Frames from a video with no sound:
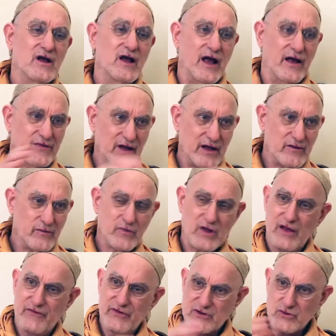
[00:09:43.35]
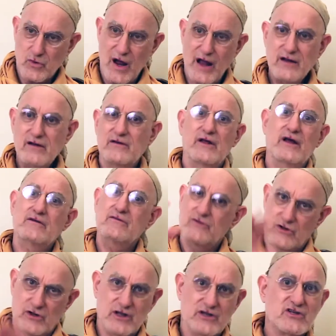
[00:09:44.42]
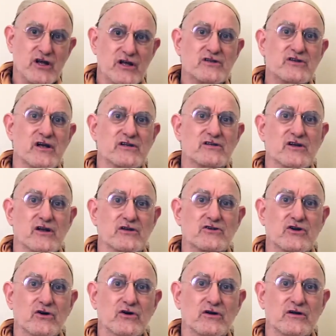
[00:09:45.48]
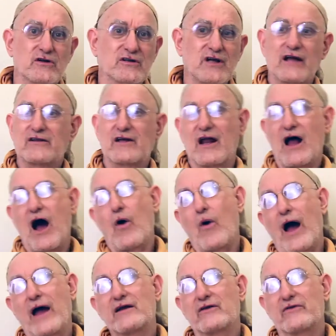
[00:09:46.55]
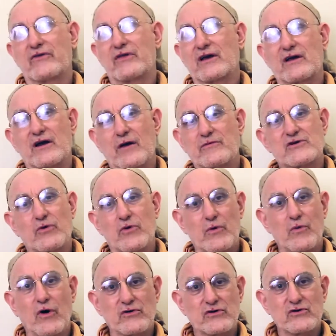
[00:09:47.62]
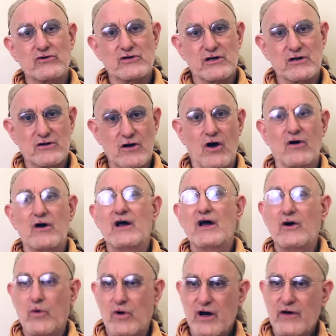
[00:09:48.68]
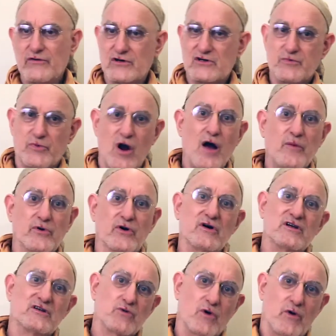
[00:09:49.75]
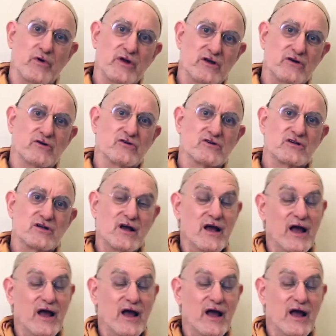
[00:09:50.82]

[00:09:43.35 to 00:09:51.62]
And then if it's right, then it's good. Not that, oh, I didn't think it up, so we won't use it. No, whatever is proper is what we use.